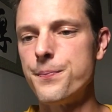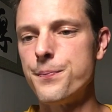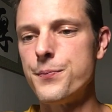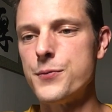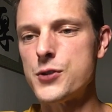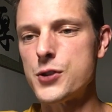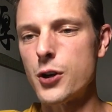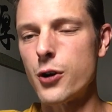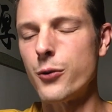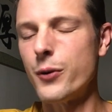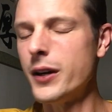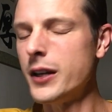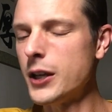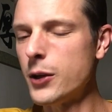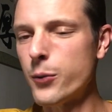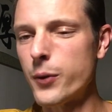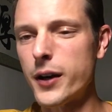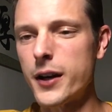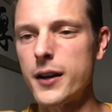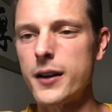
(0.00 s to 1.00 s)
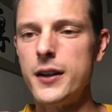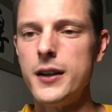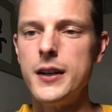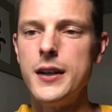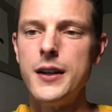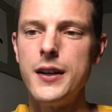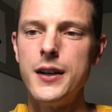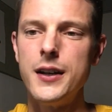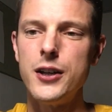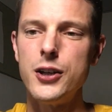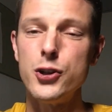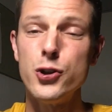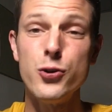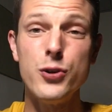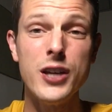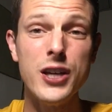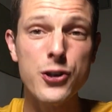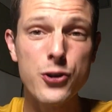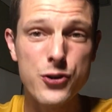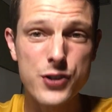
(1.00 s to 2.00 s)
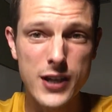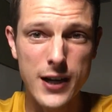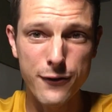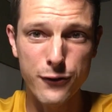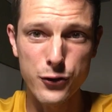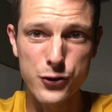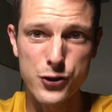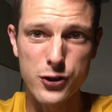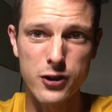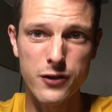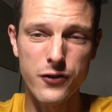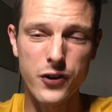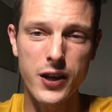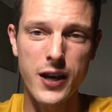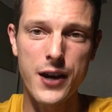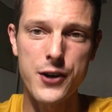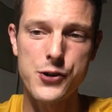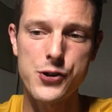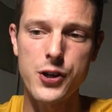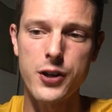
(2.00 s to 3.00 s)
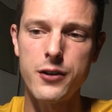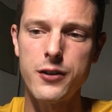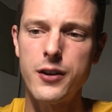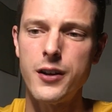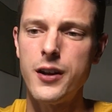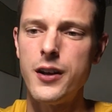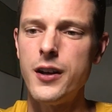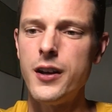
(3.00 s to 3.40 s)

So anyway, you need your TEFL certification.